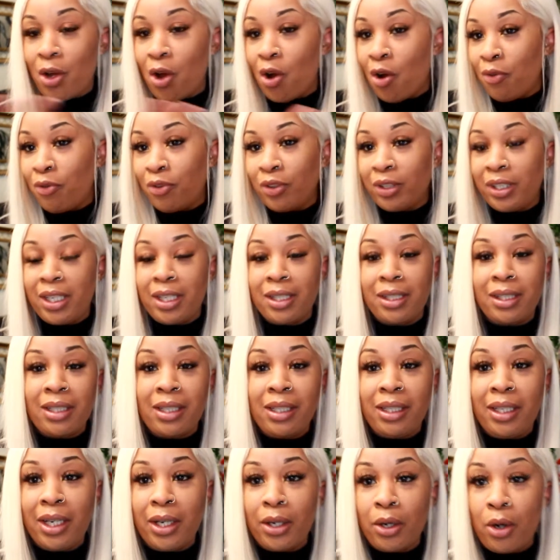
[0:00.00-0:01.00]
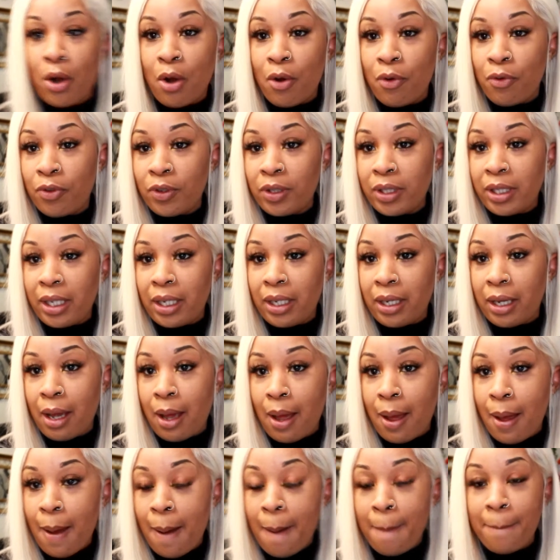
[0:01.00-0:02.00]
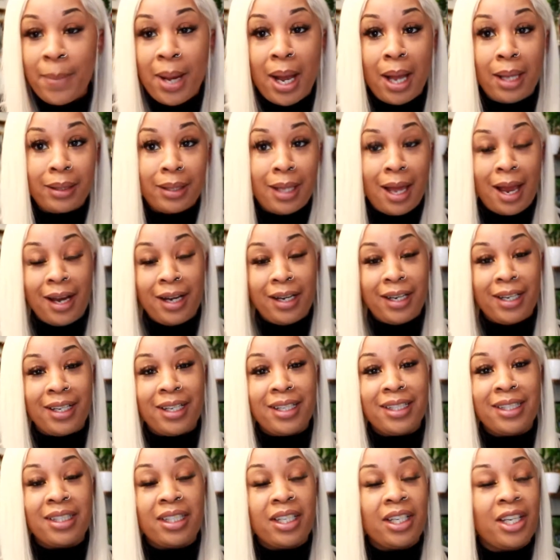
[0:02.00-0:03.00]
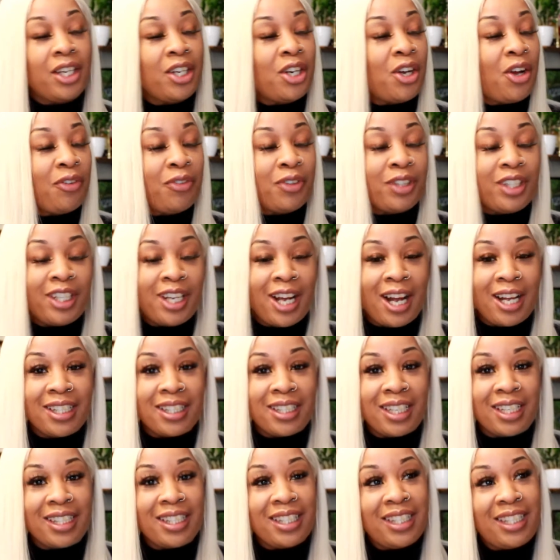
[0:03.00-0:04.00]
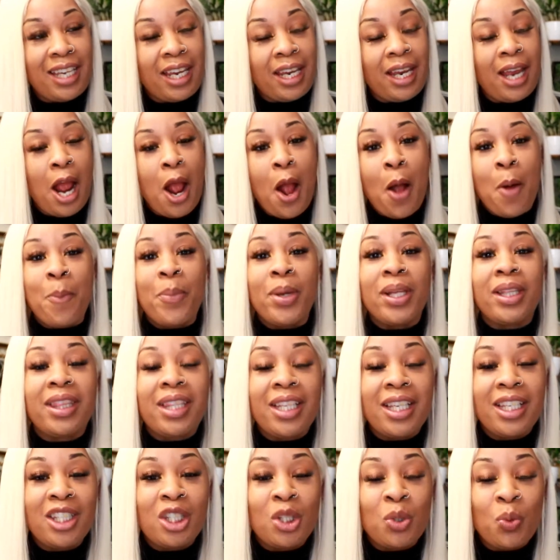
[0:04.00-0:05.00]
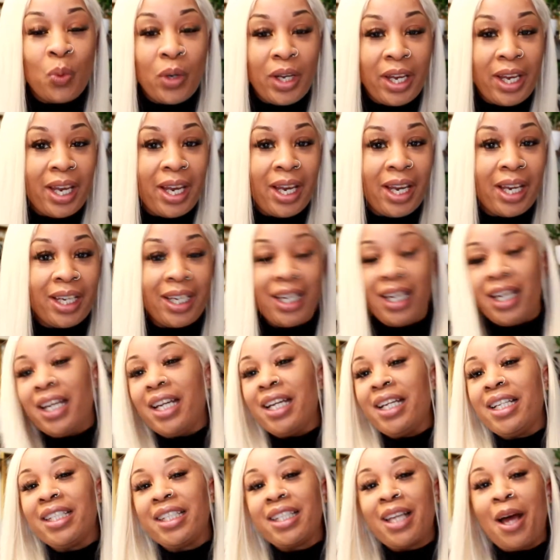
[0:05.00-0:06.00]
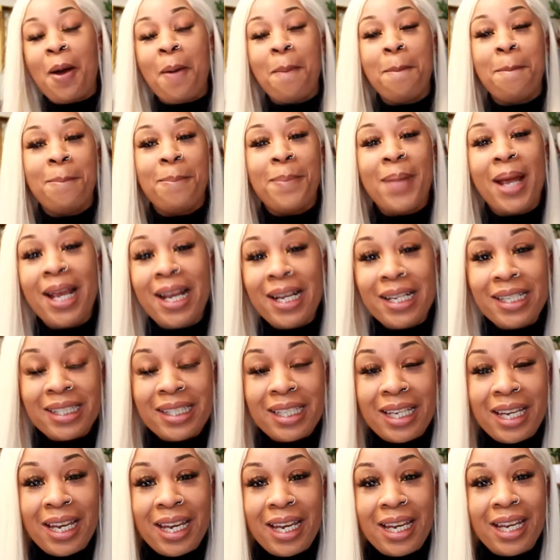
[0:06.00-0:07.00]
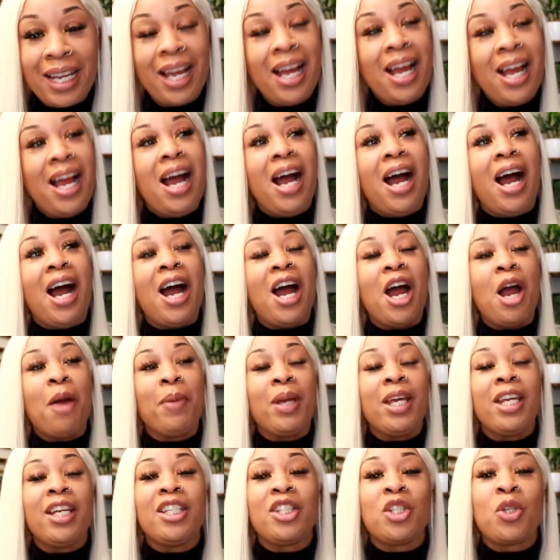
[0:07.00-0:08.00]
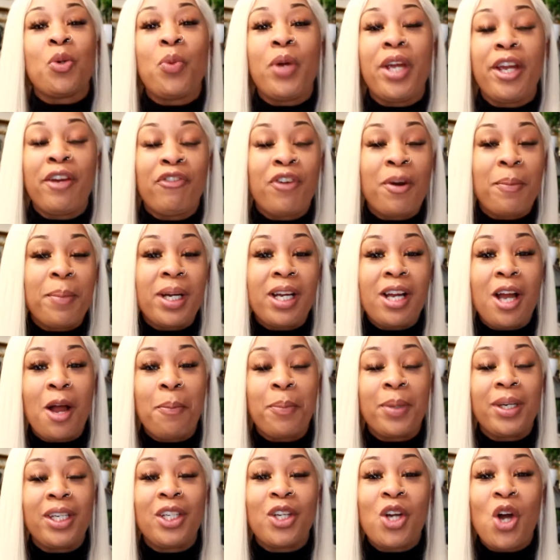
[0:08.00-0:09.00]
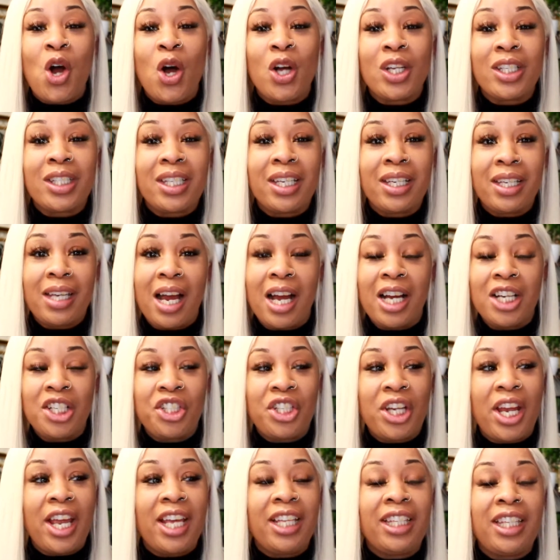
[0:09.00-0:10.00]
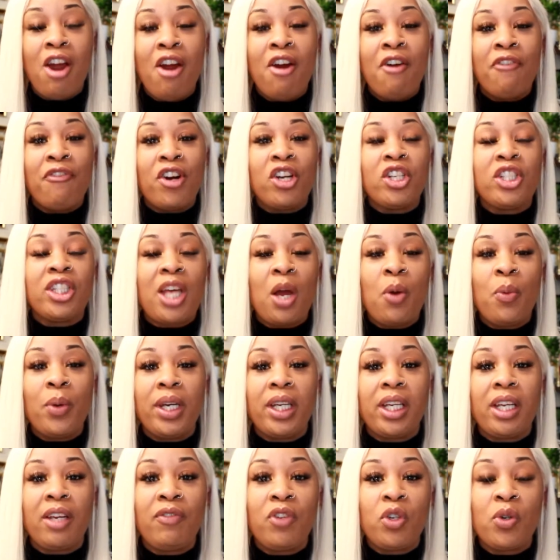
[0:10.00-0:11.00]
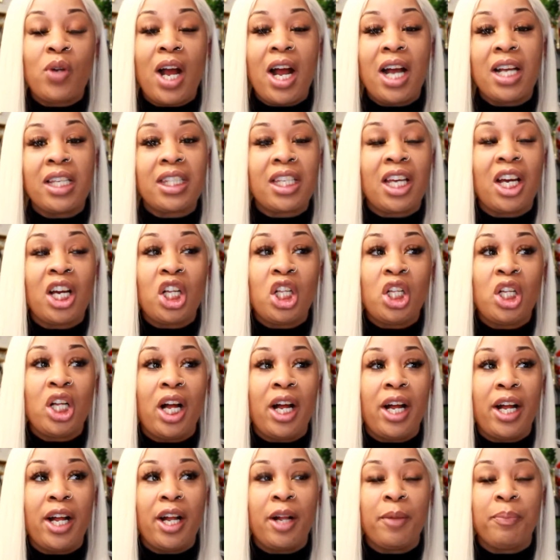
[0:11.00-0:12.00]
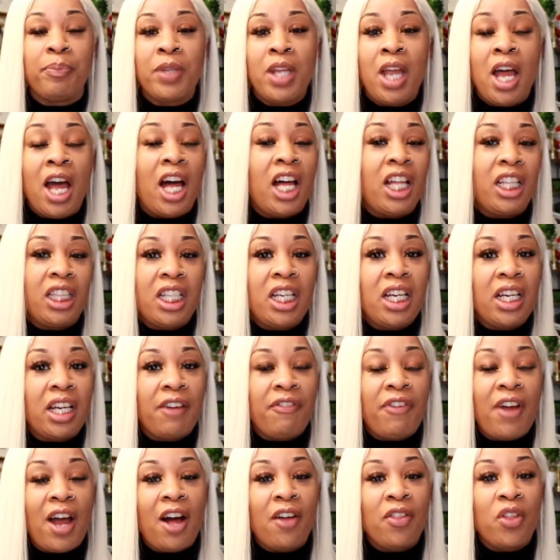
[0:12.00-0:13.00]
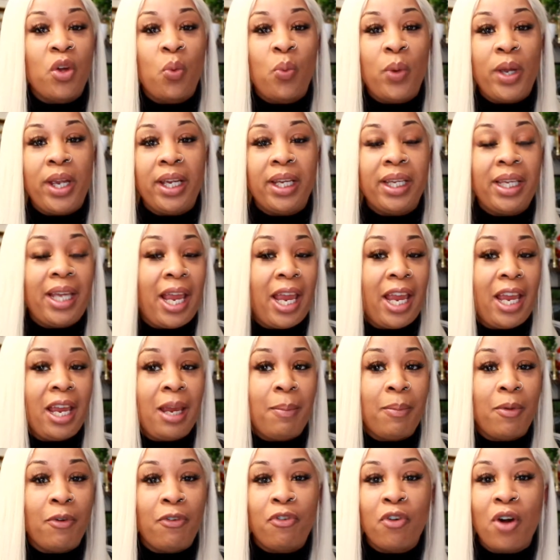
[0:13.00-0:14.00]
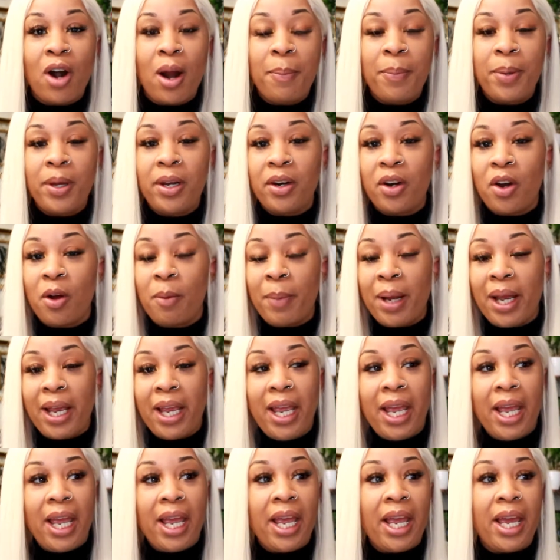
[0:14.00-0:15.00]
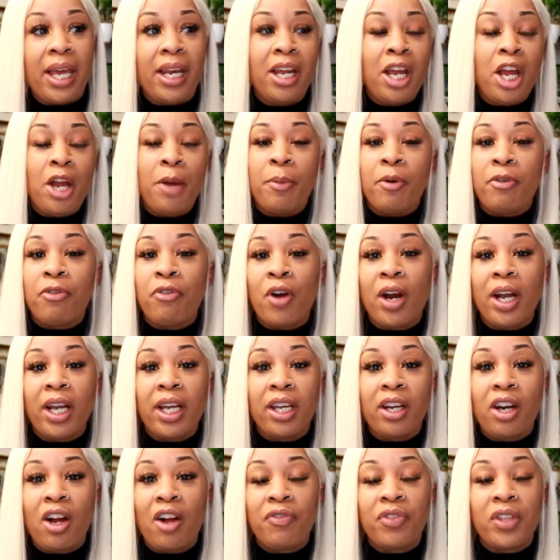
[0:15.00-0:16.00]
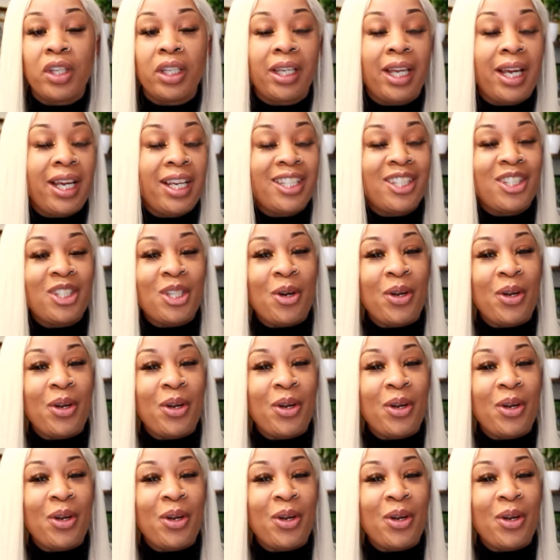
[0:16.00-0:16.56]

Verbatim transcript: Hopefully it's clear. Hopefully my lighting is good. Hopefully you guys can see. But this wig is amazing. Um, it is a wig from a company called Tinashe. First, I want to give you guys a, um, a look of how the wig came before I put it on my head, before I cut off the lace.